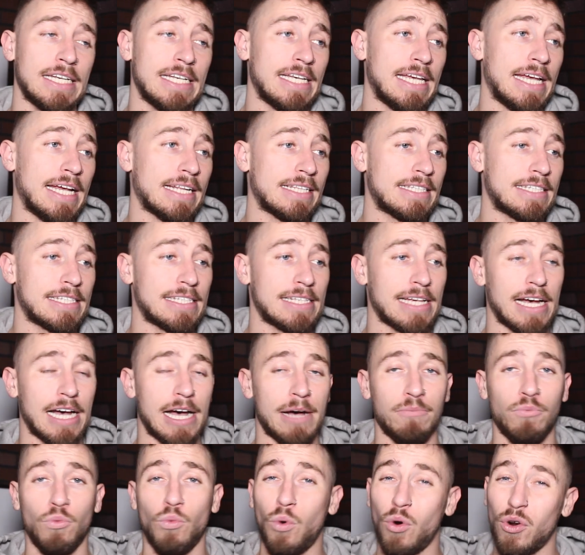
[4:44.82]
it's
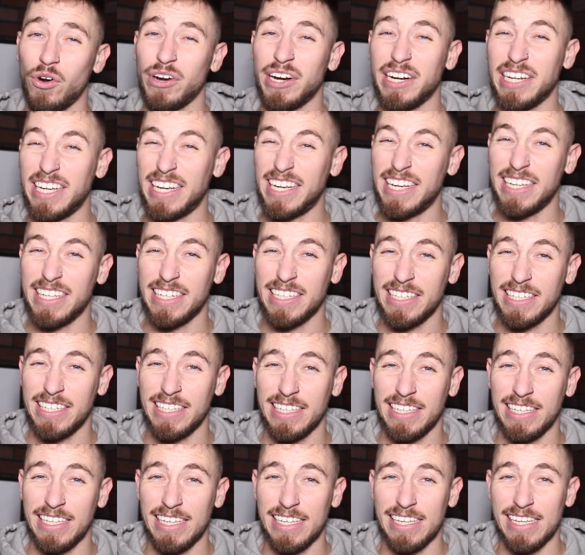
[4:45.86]
worry,
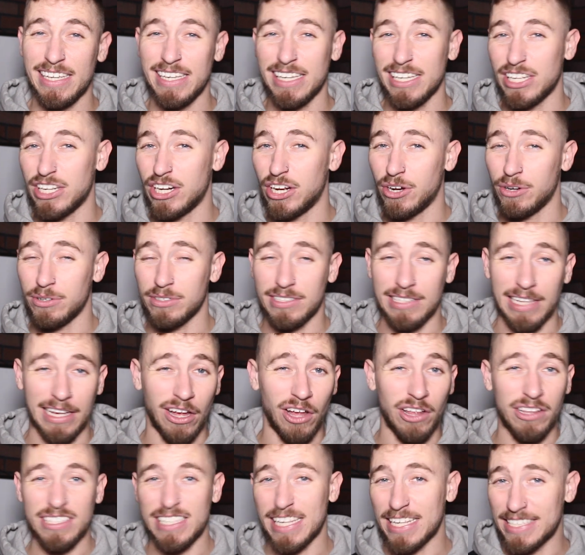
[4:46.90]
you know, it's like
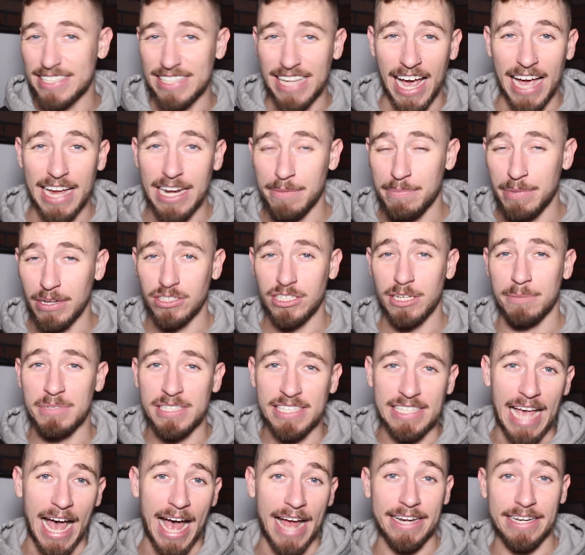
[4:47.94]
all this anxiety built up,
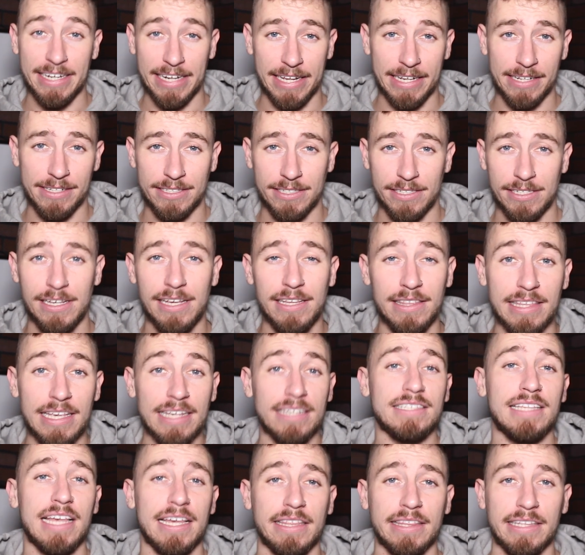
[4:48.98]
sadness,
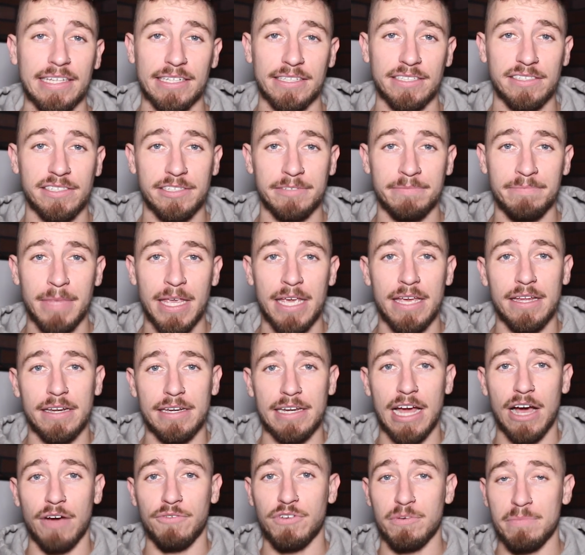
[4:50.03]
things like this.
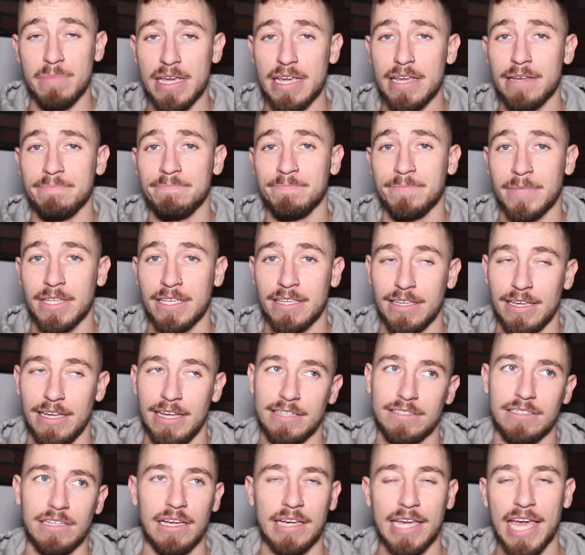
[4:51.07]
Now, for me,
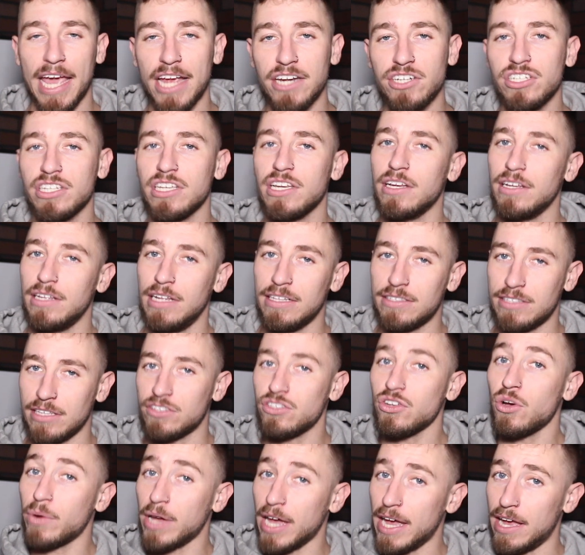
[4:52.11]
it's occasionally,
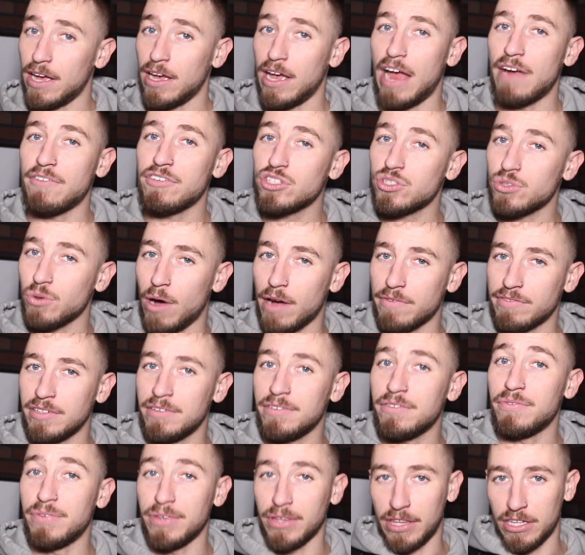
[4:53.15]
it's okay every so
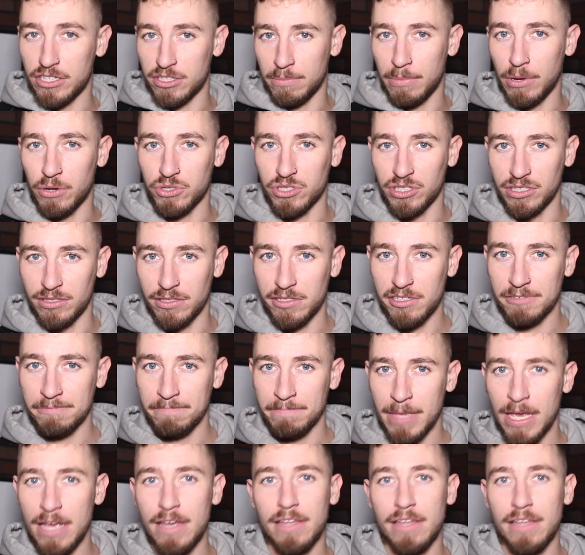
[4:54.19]
often to feel these emotions.